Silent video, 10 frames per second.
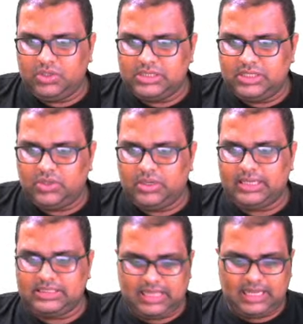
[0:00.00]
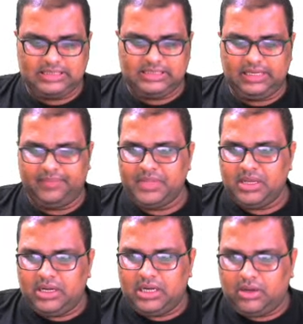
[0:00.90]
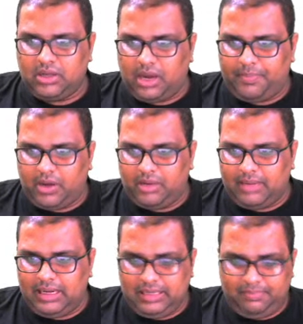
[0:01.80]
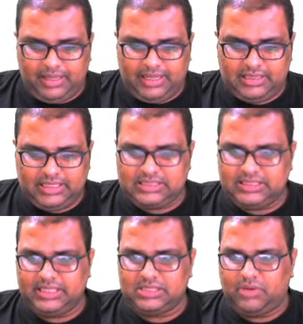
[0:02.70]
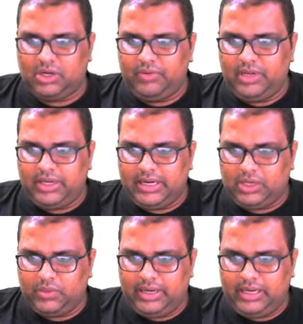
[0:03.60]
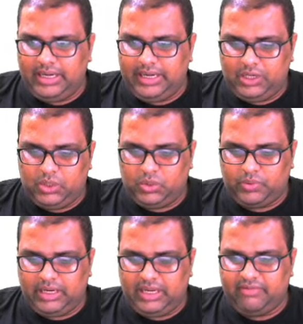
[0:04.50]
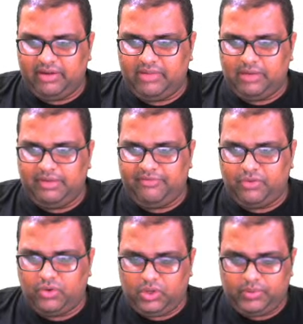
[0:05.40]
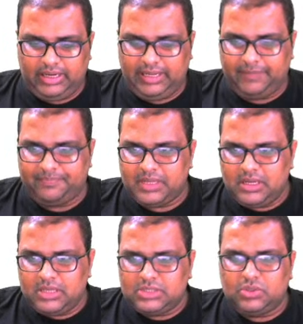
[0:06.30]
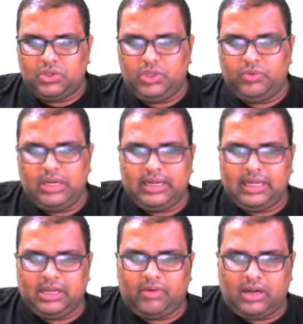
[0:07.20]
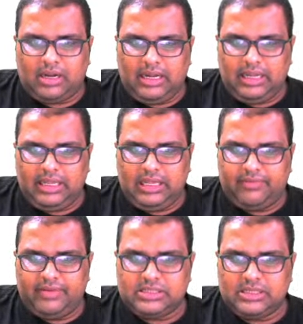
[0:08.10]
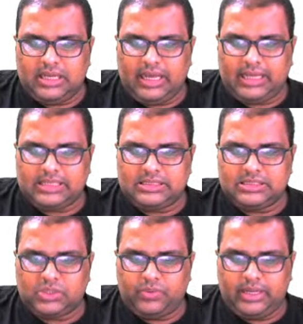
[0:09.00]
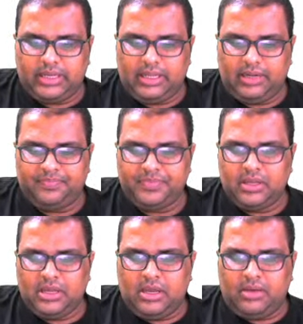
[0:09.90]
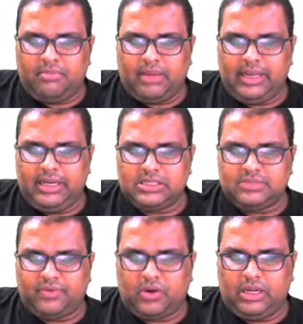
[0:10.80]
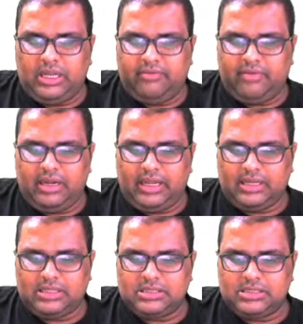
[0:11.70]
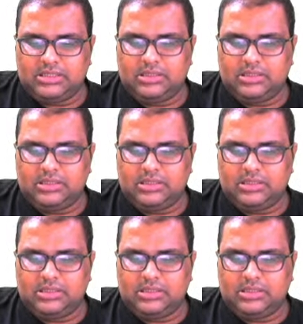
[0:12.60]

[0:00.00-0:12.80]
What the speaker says: 0 gets cancelled. Now upon multiplying these things, what will you get? 20 into 21 will be 420. So you will get a quadratic equation, x square minus 41x